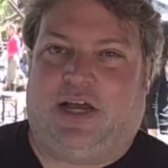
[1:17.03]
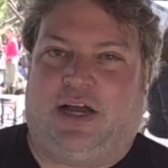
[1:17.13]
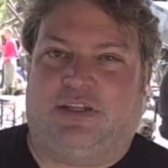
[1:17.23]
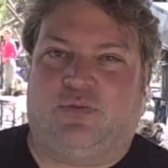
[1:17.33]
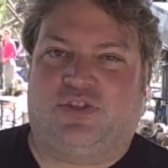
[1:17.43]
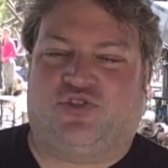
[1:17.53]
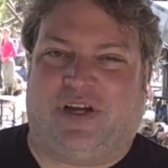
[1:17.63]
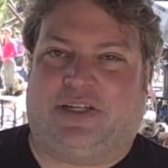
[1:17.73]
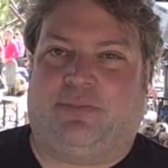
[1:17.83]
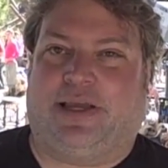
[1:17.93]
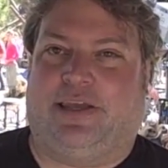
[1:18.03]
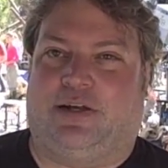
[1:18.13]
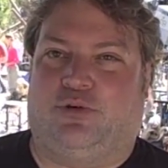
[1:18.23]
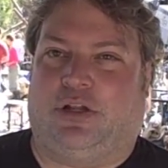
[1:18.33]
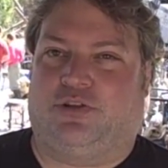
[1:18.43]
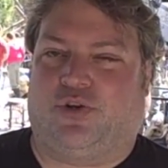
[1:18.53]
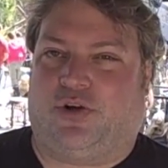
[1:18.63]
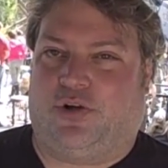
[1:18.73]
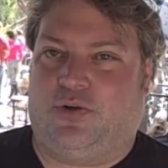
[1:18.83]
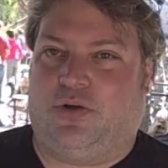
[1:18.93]
Uh, it was directed by Guillermo del
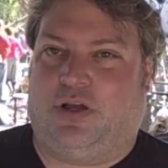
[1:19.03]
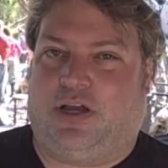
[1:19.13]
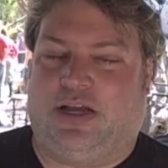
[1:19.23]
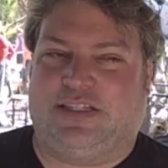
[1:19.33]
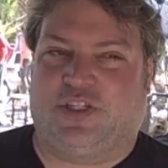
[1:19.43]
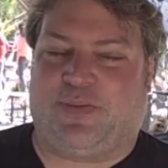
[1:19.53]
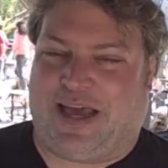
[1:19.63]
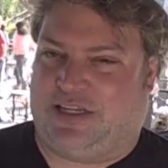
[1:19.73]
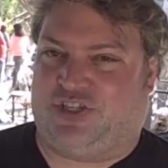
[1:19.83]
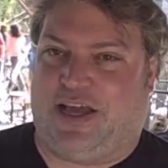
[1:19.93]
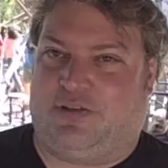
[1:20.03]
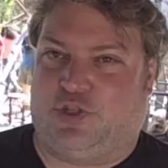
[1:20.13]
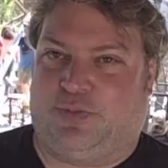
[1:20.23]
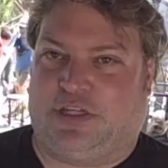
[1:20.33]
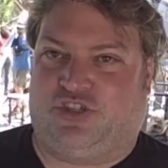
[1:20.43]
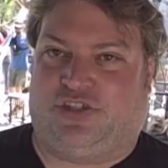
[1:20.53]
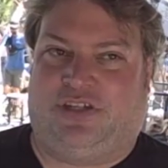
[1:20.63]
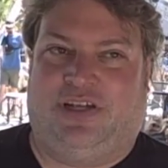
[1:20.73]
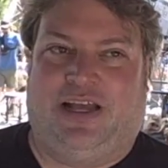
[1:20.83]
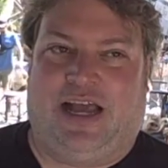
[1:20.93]
Toro. Uh, it's a Spanish language picture,
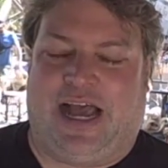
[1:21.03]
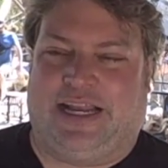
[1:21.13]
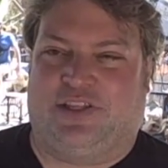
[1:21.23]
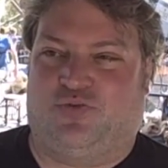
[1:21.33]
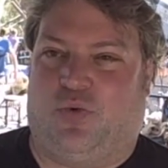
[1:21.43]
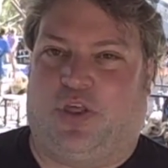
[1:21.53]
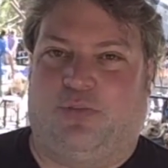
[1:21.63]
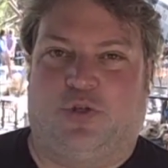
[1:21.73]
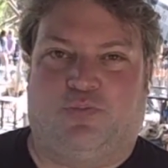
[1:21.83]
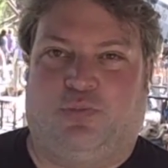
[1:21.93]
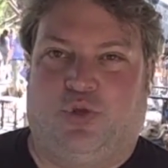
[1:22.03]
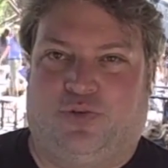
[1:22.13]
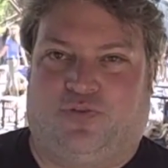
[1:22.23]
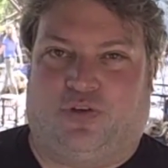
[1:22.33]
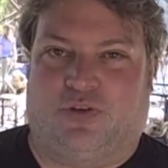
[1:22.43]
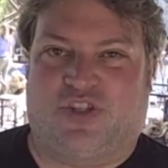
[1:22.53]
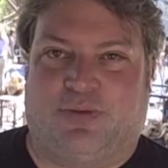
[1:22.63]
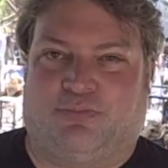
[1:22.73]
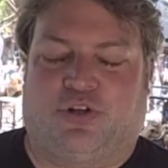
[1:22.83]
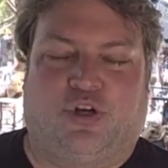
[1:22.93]
and it's one of the most beautiful,
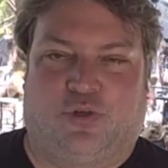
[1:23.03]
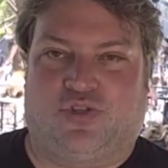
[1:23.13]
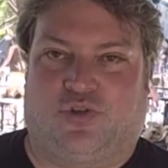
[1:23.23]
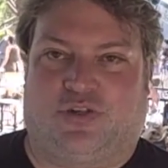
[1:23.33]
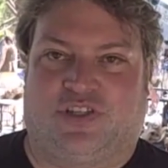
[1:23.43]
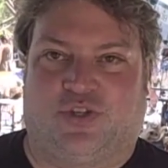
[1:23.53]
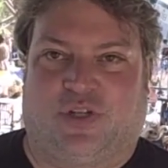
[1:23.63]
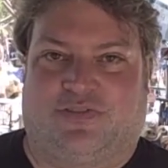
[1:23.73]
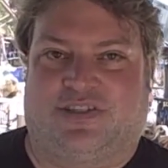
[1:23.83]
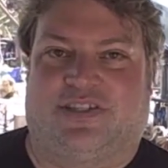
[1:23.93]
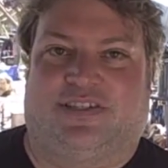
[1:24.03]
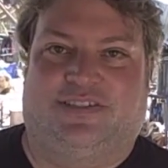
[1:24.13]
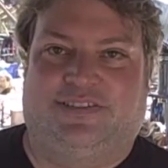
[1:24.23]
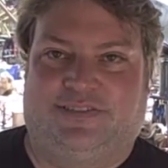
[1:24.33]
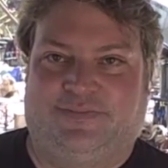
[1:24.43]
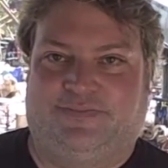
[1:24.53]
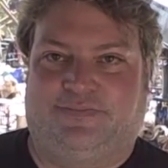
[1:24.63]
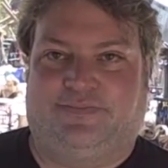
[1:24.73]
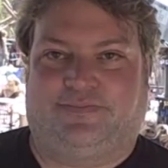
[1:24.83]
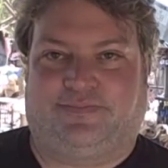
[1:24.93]
simple ghost stories you'll ever see.
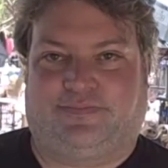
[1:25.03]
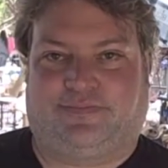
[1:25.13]
Awesome.